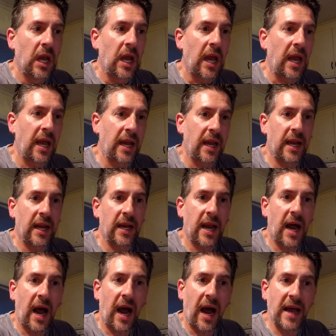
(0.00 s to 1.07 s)
and
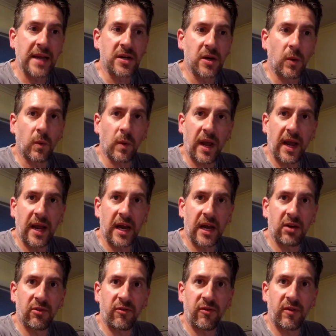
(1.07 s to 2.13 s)
I don't
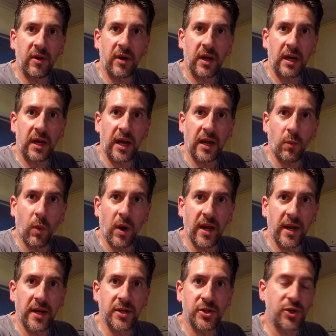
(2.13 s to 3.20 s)
have a
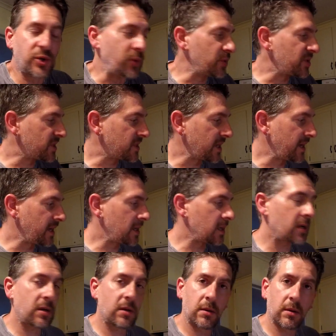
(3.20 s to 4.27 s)
way to
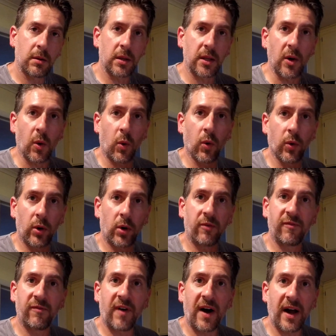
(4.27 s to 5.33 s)
send the order
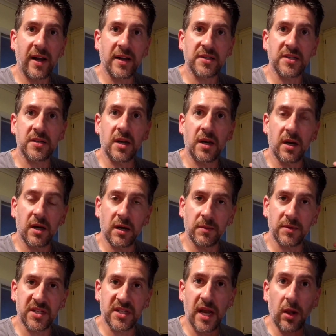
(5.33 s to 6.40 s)
via uh,
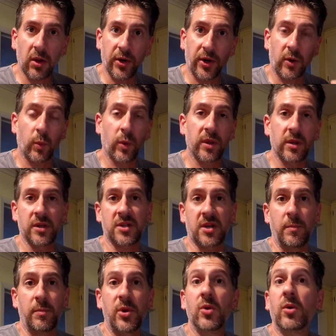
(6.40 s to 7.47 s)
cellular with this
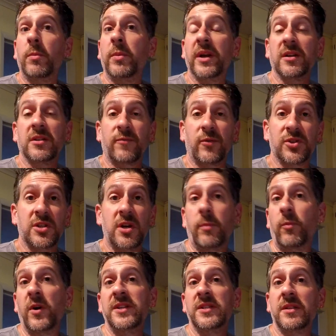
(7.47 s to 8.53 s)
computer because for some
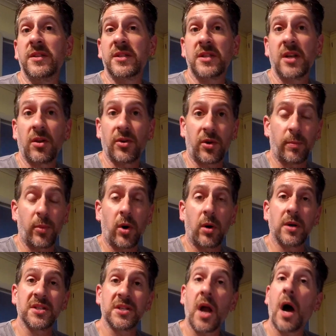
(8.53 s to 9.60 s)
reason the cellular part
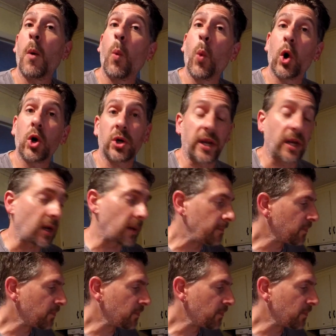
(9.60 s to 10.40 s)
is not working.